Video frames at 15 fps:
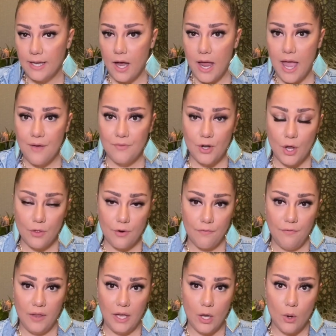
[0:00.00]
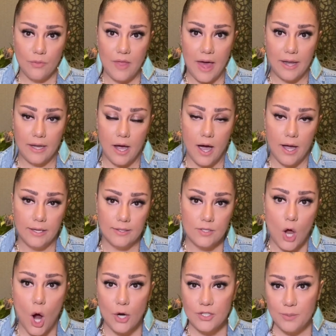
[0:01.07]
I have another video that I
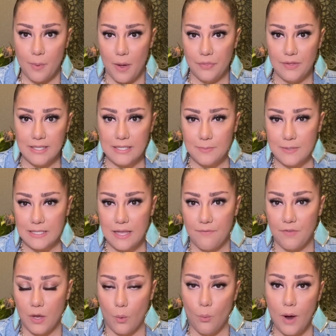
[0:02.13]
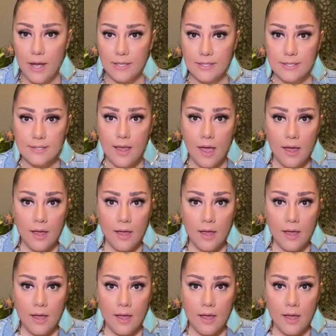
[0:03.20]
talked about these specific ones.